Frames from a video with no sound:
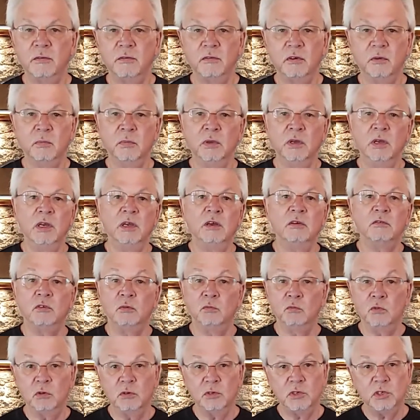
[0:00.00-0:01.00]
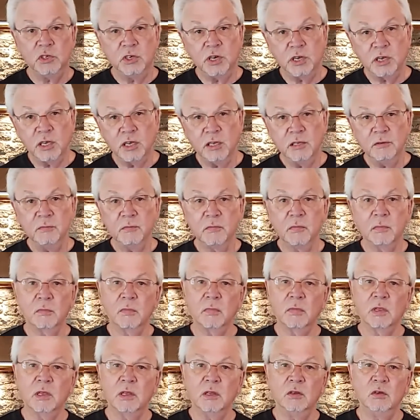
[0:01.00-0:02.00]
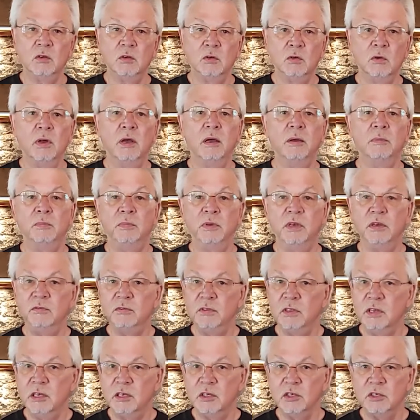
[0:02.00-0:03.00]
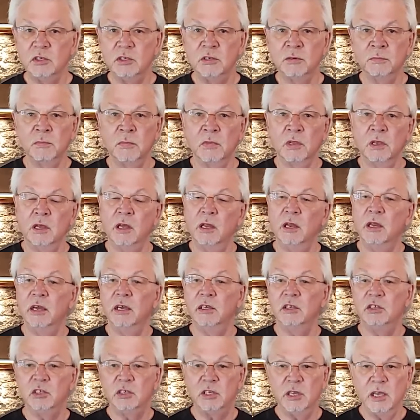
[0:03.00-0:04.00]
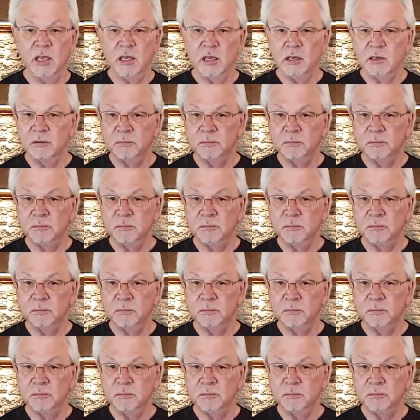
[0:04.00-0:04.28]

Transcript: from roast chicken to a beef dish, a nice steak.